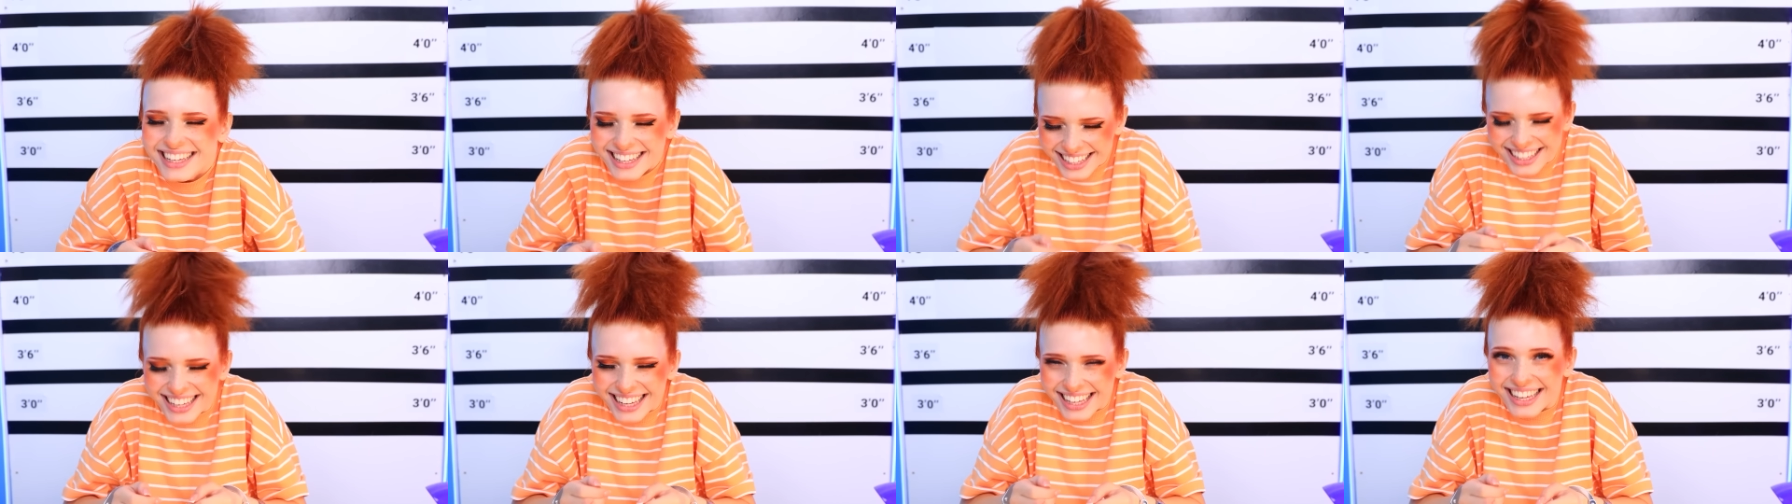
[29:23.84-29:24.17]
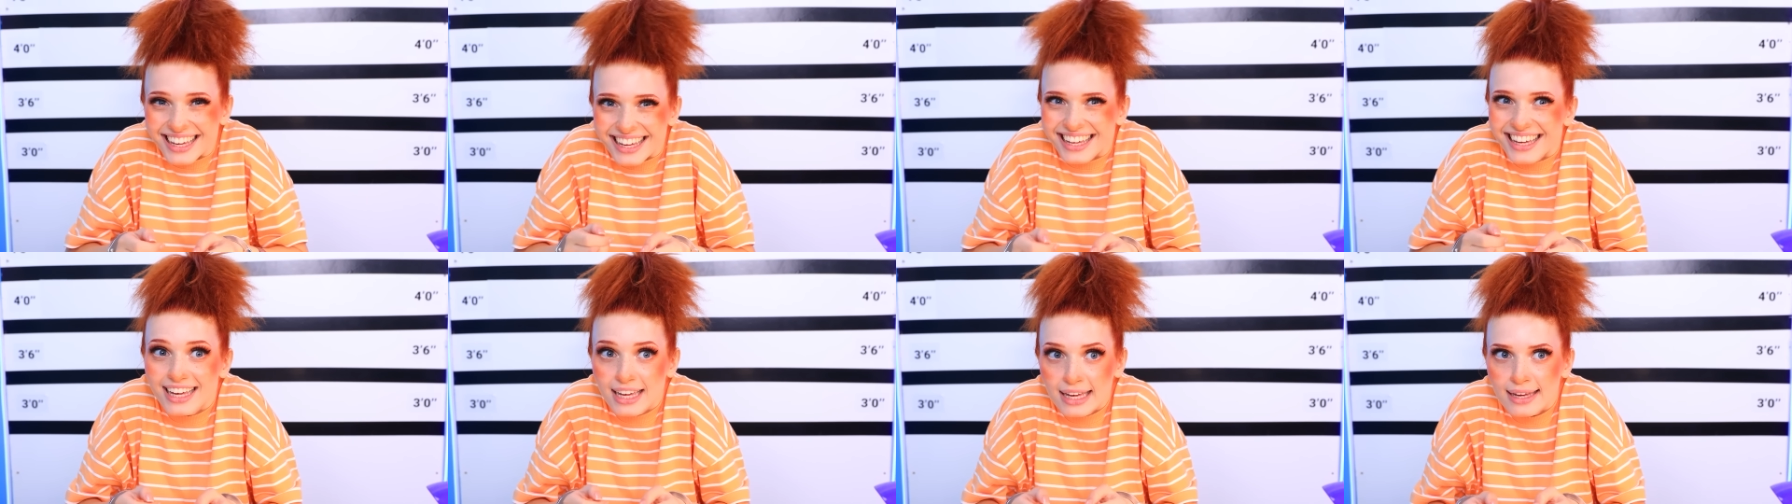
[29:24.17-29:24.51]
The
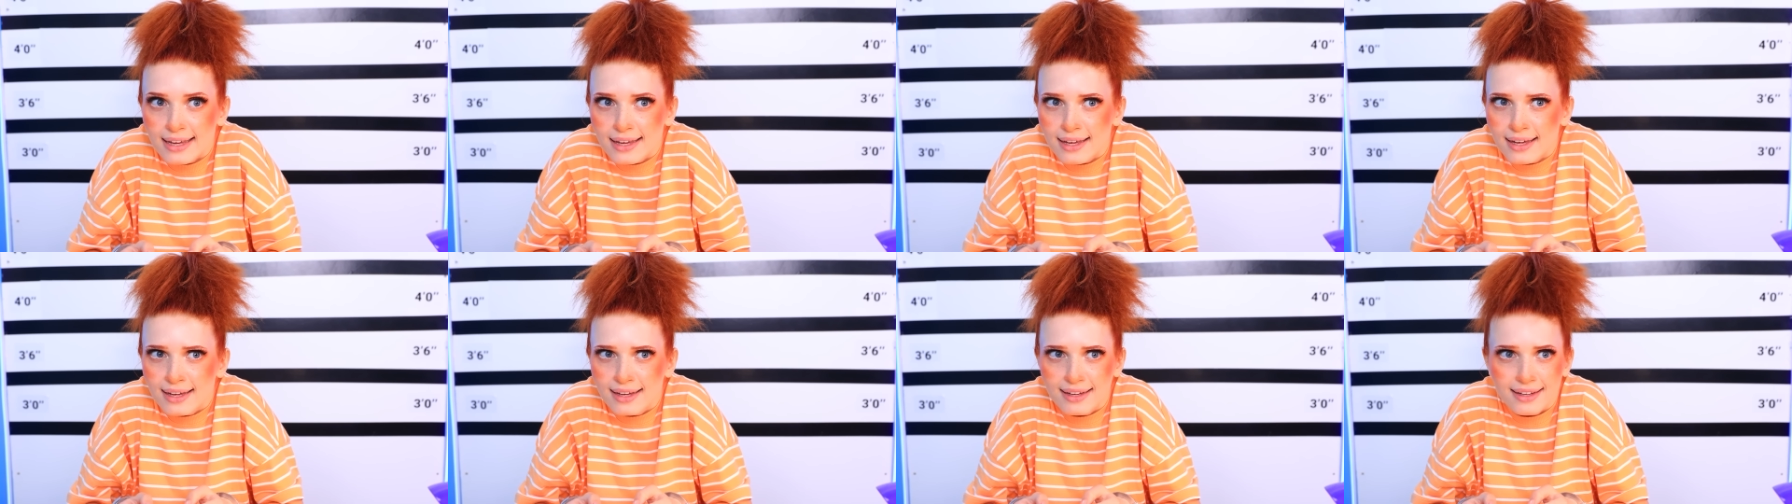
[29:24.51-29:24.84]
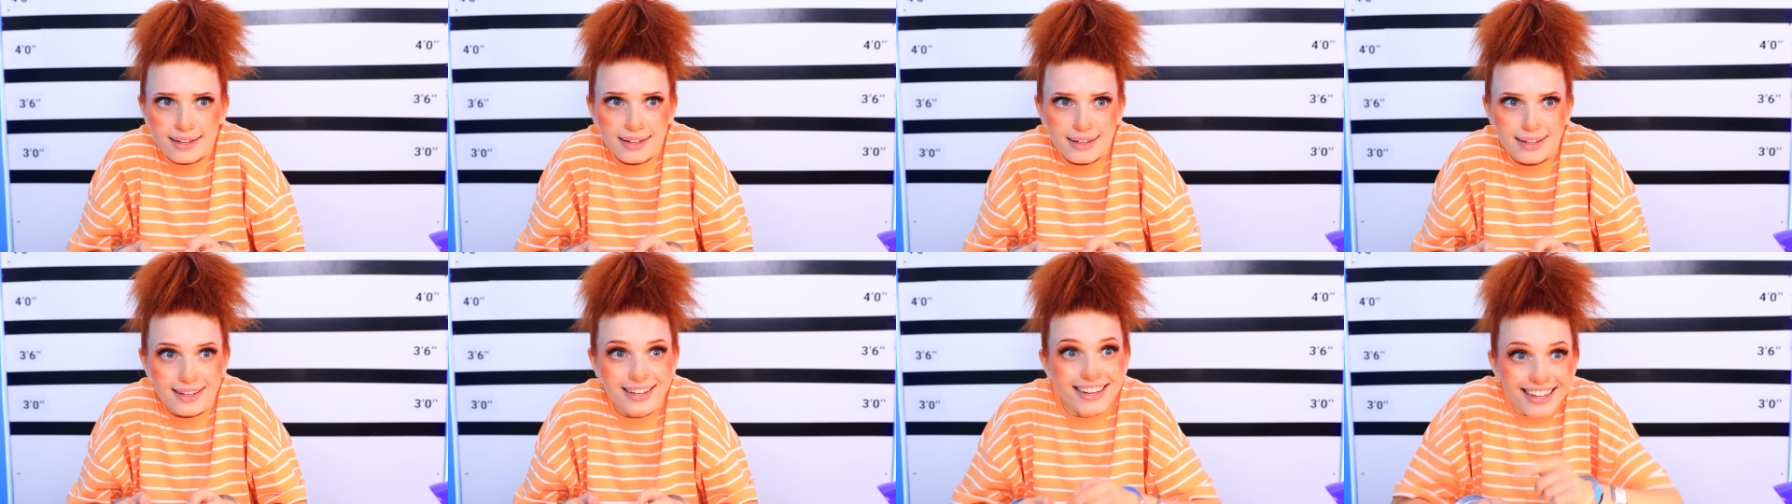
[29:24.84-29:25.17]
killer is
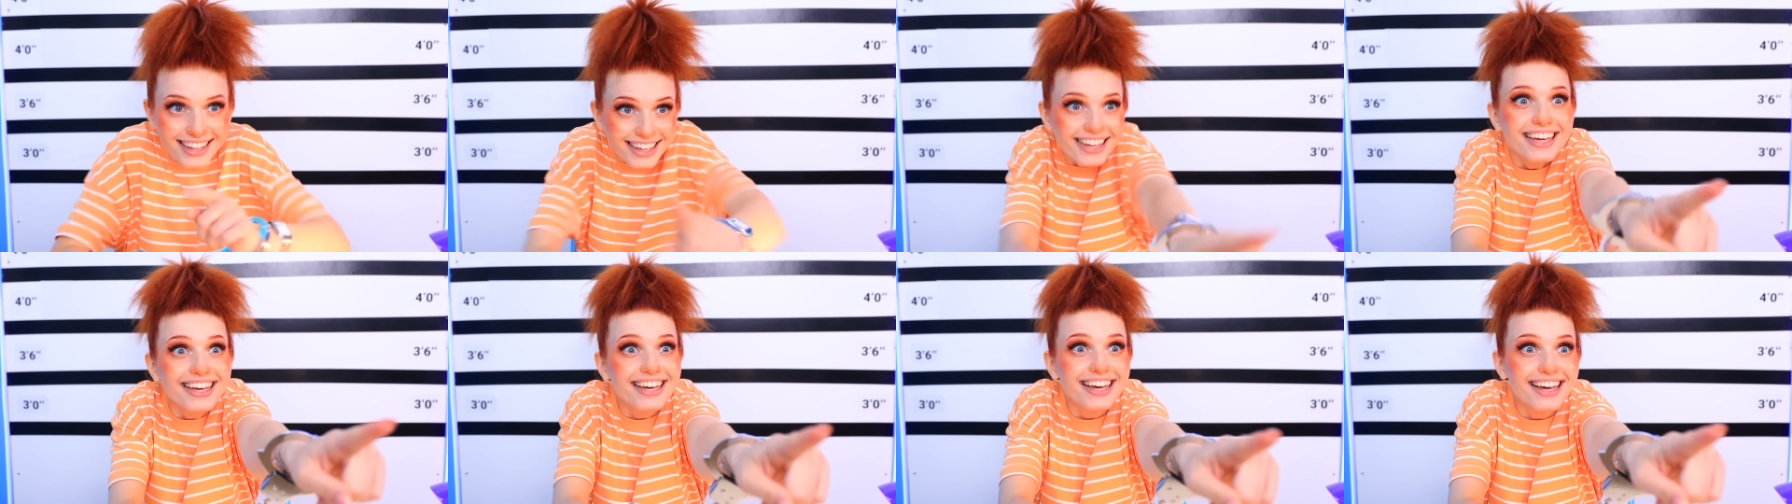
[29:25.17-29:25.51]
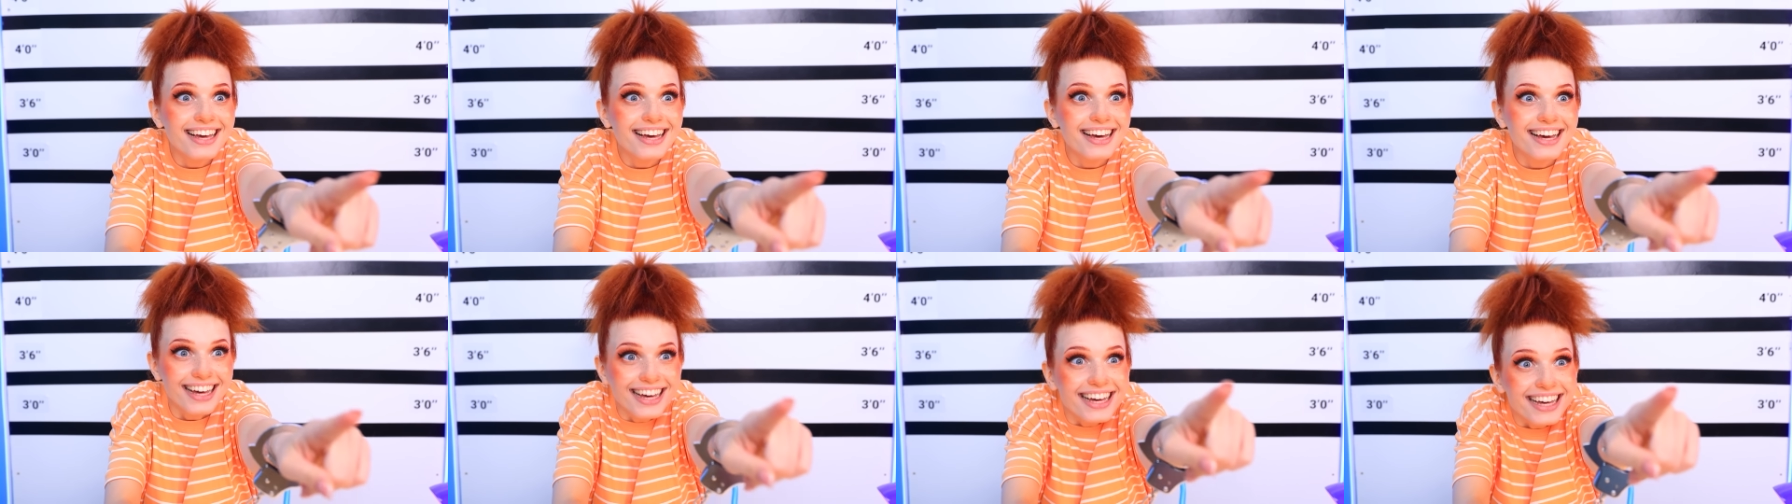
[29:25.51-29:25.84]
on
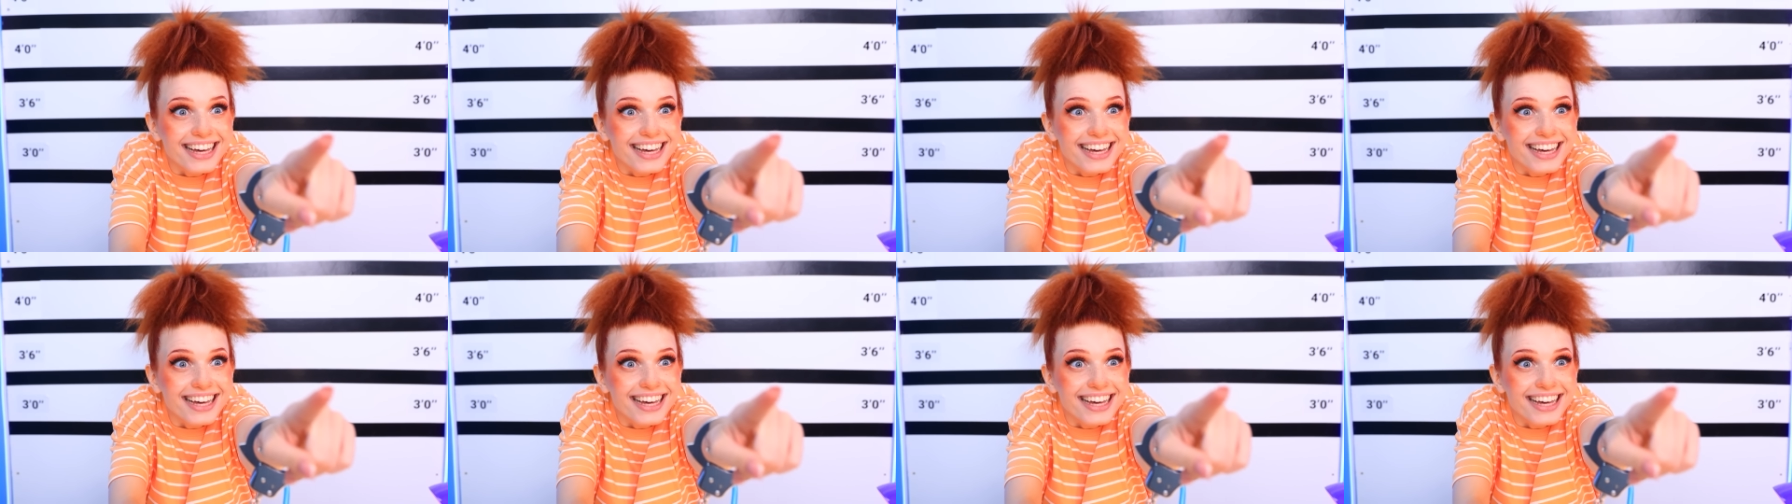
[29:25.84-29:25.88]
we!